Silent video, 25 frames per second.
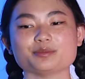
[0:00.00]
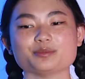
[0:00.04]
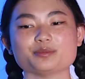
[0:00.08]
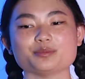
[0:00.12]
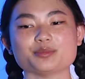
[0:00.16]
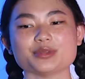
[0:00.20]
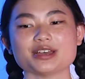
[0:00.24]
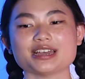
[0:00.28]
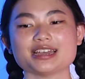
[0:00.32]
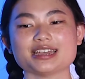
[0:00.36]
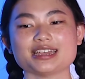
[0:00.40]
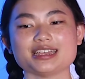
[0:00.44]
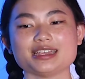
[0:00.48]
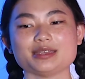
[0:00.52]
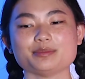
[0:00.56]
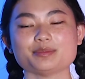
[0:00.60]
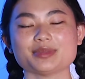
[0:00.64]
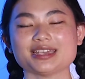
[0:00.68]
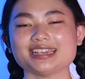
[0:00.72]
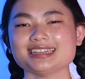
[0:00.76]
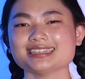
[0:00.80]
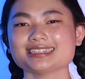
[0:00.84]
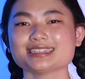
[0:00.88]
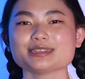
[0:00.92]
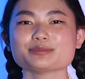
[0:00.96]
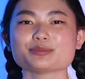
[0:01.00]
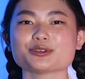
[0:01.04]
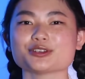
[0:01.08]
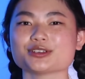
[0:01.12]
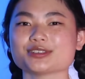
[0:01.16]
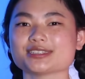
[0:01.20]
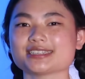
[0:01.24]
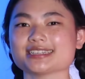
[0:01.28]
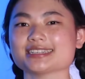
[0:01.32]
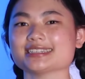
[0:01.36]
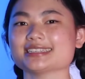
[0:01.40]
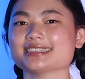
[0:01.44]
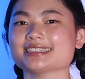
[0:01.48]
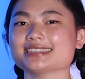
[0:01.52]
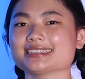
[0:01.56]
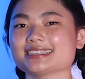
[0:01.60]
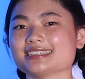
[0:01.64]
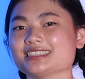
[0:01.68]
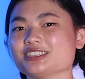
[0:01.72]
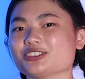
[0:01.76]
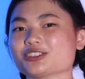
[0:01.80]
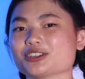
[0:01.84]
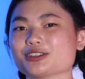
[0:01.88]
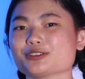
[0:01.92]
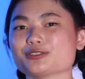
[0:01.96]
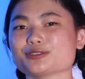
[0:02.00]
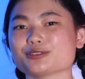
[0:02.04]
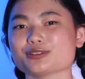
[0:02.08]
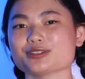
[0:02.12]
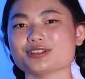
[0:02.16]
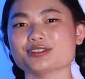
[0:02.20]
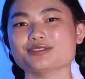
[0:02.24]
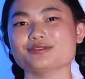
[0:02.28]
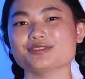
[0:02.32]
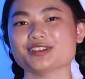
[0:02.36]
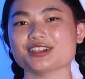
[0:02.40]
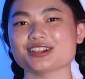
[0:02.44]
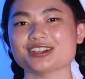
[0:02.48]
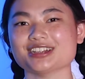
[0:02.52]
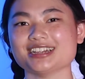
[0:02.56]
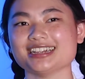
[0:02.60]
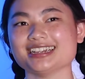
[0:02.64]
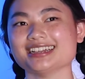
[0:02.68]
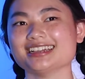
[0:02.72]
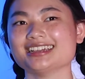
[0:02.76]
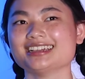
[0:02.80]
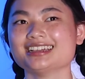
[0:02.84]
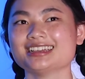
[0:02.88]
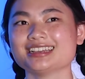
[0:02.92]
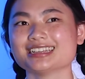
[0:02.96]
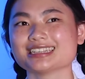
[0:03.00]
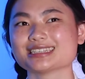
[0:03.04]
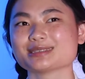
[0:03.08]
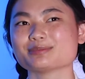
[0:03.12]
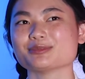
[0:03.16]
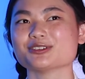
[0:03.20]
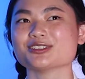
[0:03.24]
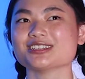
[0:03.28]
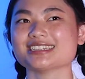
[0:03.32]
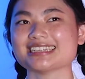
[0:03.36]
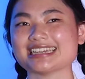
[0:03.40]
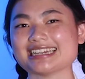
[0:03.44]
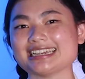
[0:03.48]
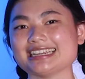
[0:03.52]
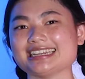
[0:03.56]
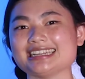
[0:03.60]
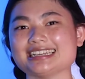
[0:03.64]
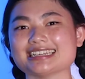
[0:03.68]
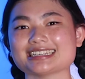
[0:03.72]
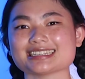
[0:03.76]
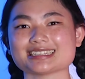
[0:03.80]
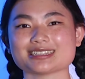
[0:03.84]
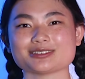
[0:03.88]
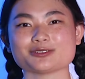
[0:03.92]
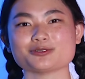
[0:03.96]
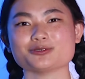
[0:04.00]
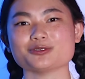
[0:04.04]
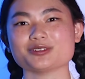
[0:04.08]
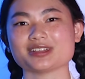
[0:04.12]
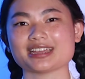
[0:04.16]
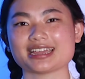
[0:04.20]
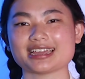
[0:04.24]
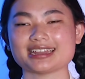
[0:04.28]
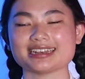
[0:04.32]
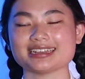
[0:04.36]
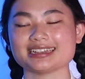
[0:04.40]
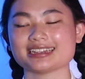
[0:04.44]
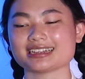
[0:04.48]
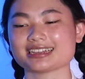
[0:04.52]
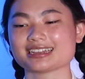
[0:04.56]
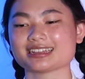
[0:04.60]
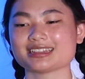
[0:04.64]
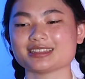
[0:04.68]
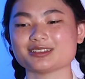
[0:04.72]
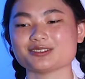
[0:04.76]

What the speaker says: My painting processes in general are very spontaneous and organic.